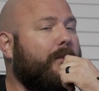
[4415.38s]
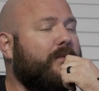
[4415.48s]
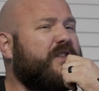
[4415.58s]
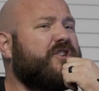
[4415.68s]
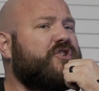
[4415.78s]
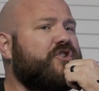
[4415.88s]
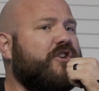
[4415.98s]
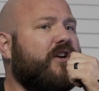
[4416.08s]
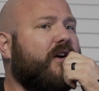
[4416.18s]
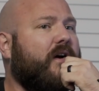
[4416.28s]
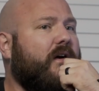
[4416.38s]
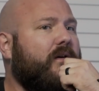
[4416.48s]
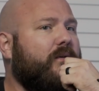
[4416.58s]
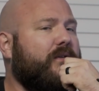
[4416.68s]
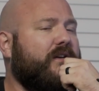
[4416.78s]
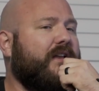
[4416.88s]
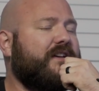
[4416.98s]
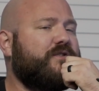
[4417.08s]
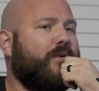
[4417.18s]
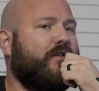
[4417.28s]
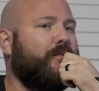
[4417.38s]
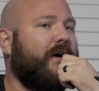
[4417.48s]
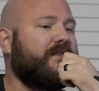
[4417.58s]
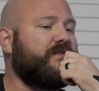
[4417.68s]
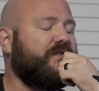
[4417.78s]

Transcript: This year, within the last 12 months,